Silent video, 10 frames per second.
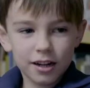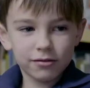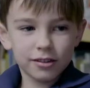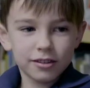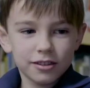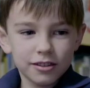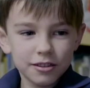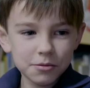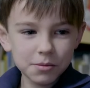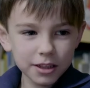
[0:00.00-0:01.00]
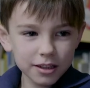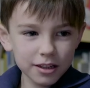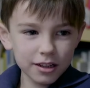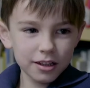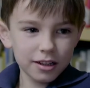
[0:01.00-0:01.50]
I want to be
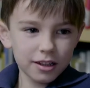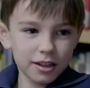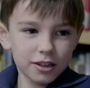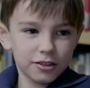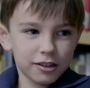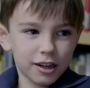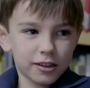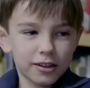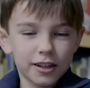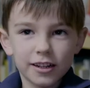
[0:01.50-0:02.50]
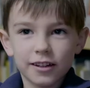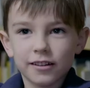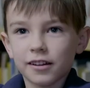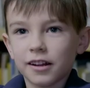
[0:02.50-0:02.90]
a trucker and a